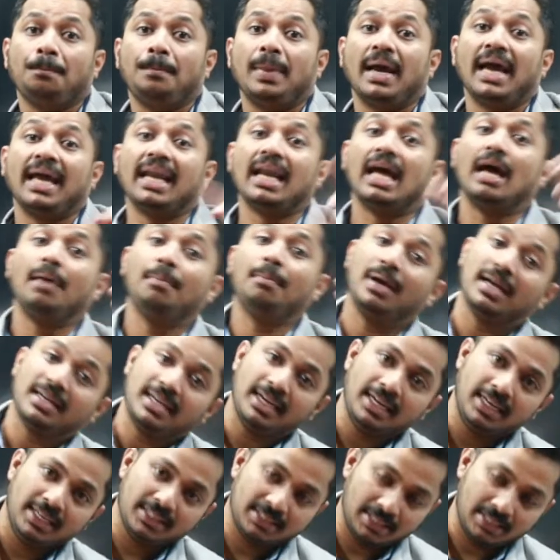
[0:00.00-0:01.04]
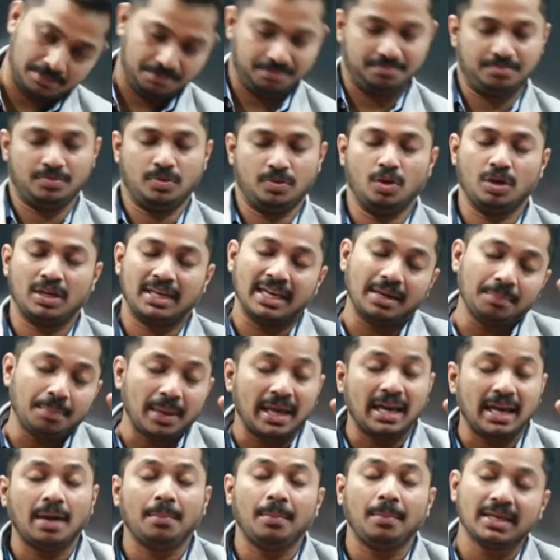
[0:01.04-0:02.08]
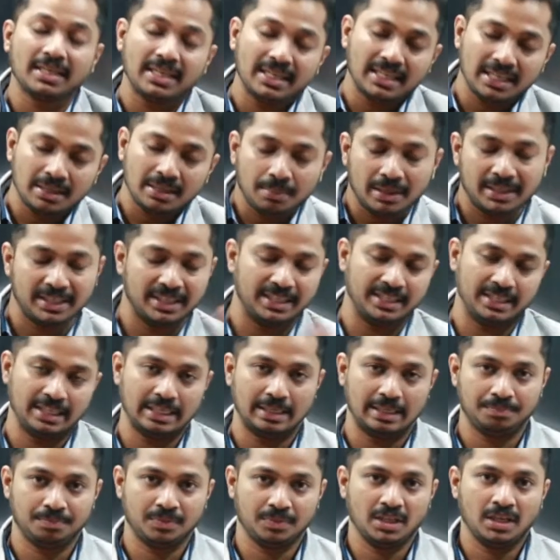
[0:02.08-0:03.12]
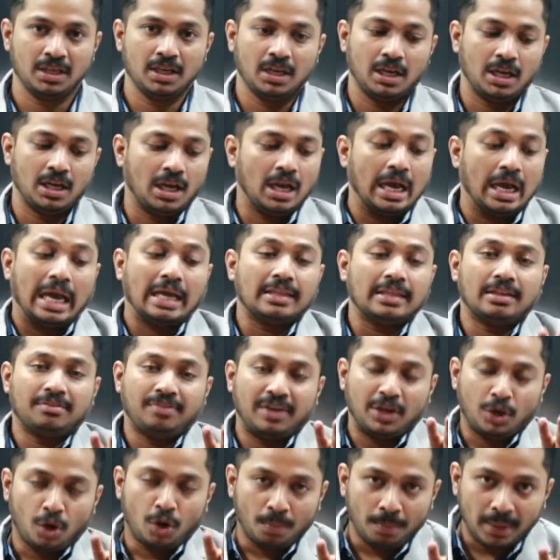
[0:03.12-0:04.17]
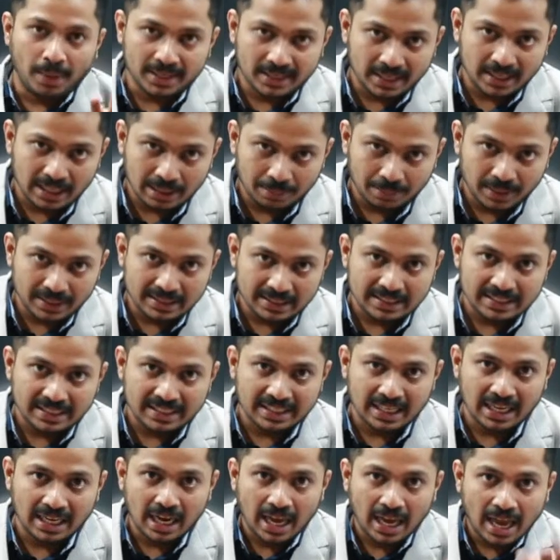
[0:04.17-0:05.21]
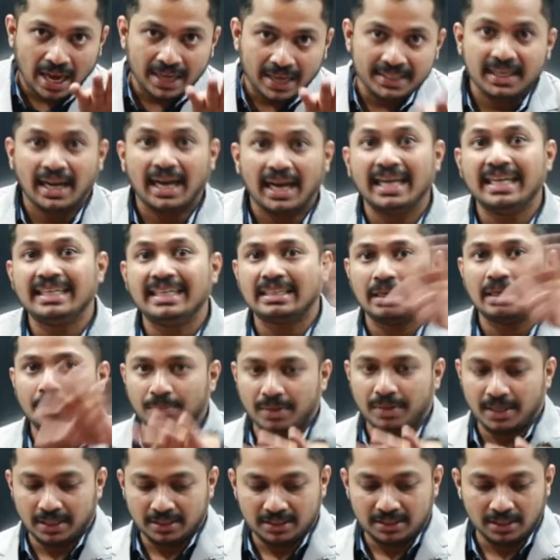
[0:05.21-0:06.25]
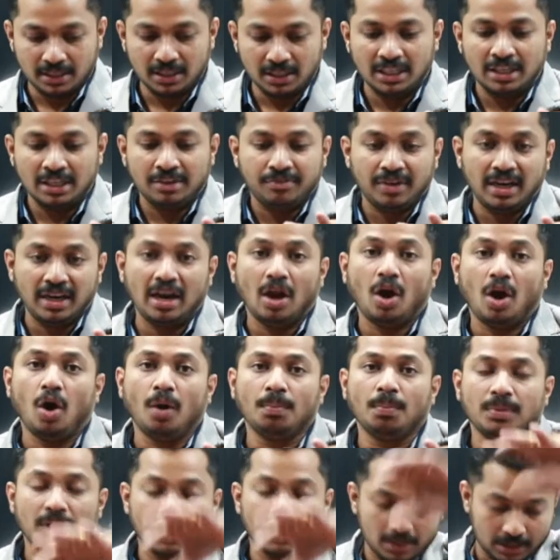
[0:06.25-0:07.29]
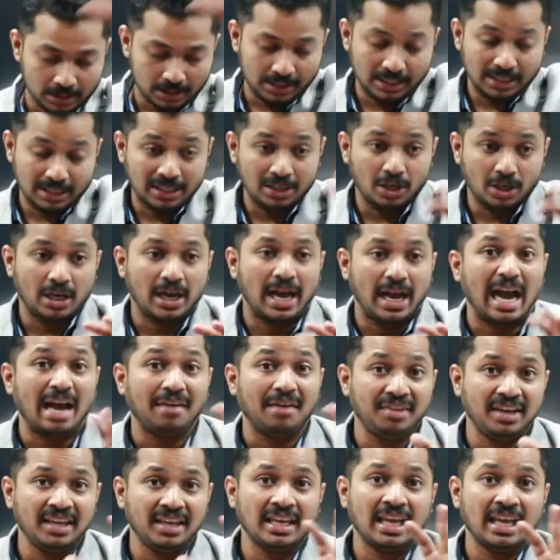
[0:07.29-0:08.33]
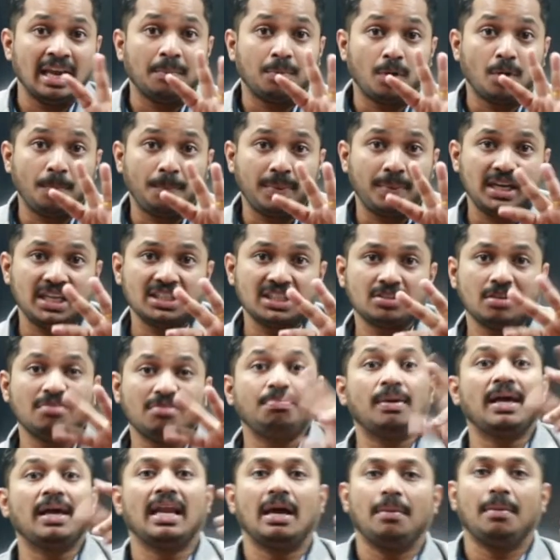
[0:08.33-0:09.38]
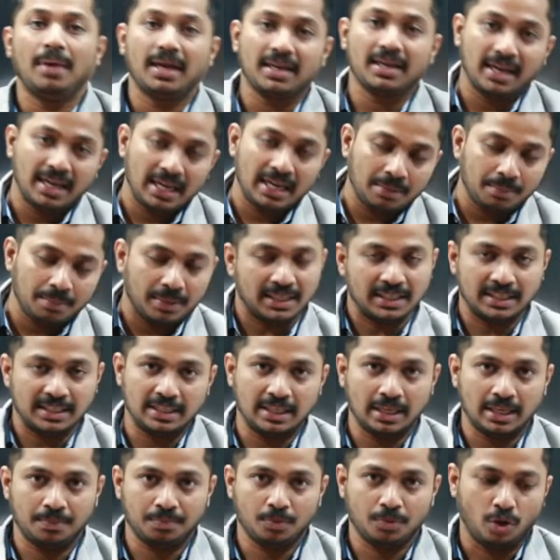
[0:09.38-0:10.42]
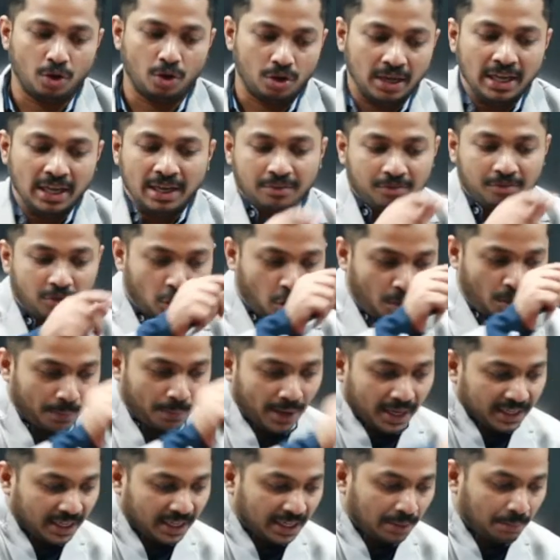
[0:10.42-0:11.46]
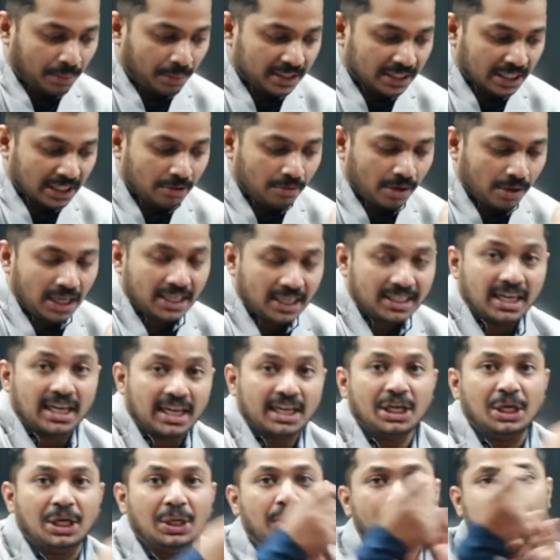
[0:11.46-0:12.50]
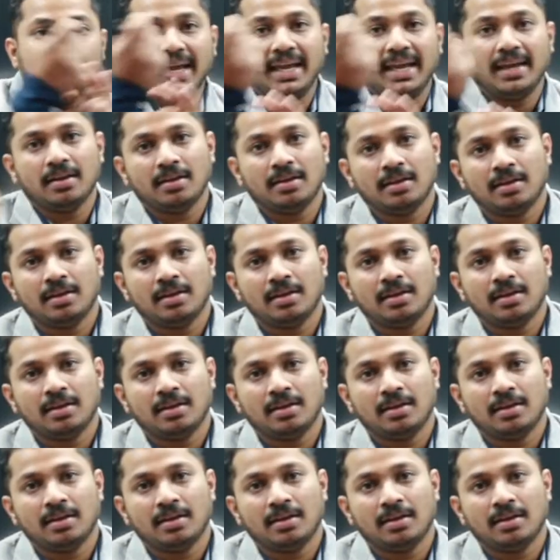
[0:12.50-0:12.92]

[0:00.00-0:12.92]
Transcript: paramagnetism or paramagnetic material. The ferromagnetic material at high temperature will having properties of paramagnetic material, or ferromagnetic material will turn into a